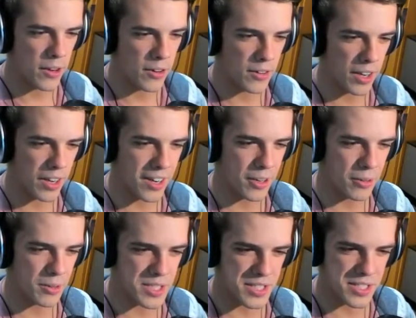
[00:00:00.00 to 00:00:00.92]
Okay, it
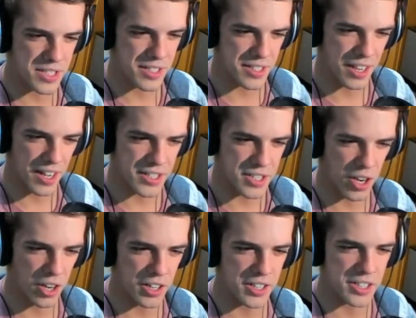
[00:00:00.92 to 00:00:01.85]
was nice
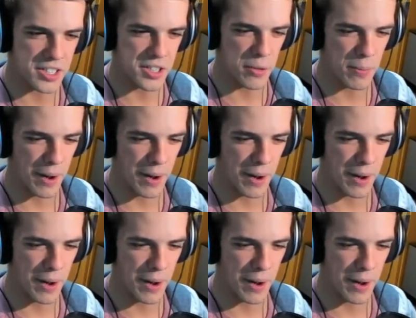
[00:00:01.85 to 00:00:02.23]
talking to you.